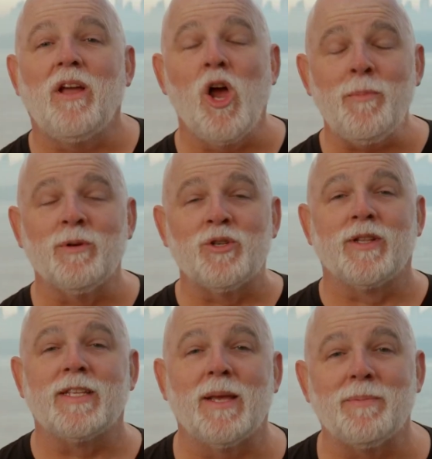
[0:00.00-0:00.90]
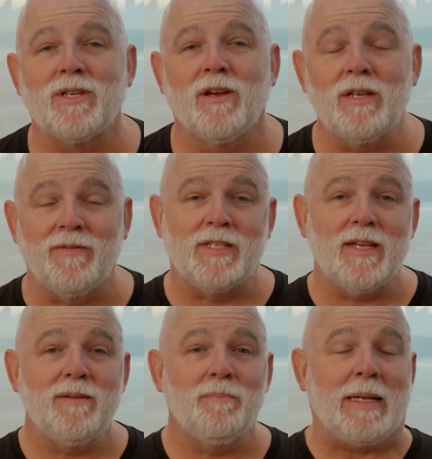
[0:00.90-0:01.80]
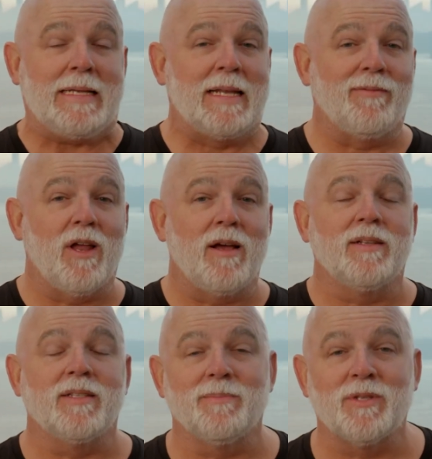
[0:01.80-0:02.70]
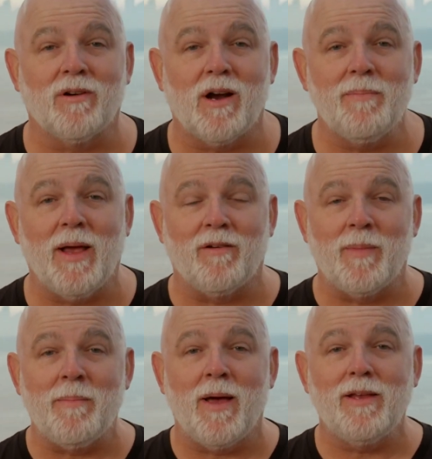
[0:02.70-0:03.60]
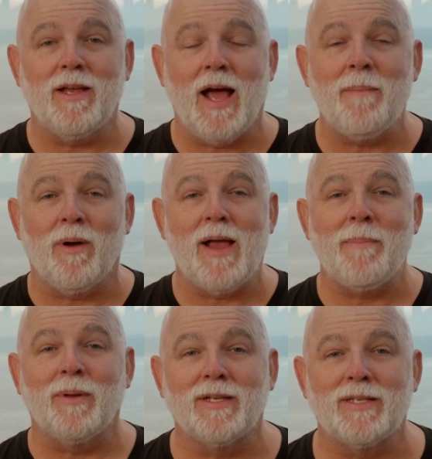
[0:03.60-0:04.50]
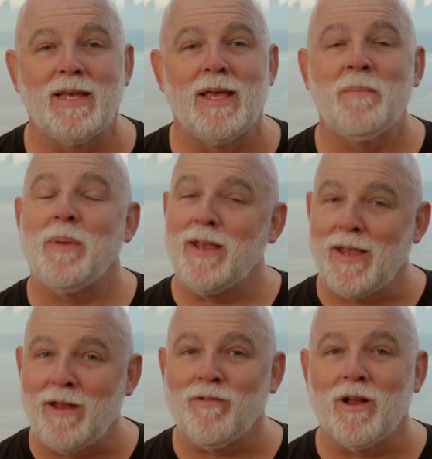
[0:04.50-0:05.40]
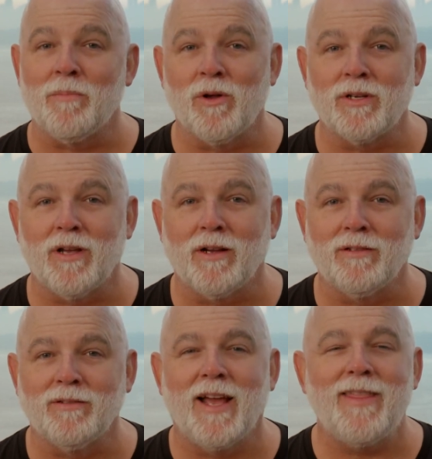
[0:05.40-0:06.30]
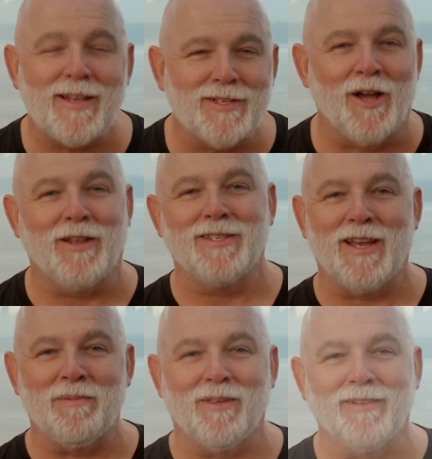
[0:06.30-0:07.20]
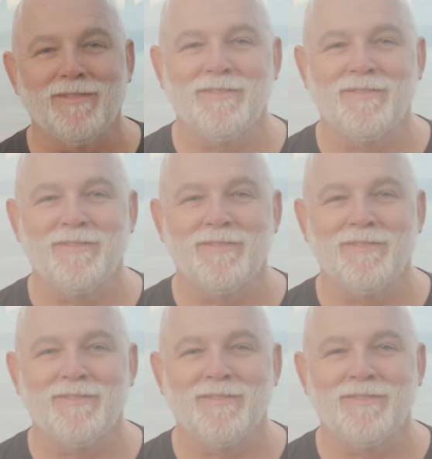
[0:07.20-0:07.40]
I hope you enjoyed this episode. If you did, please leave a like and subscribe. And remember, you can't buy happiness, but you can ride a motorcycle, and that's kind of the same thing.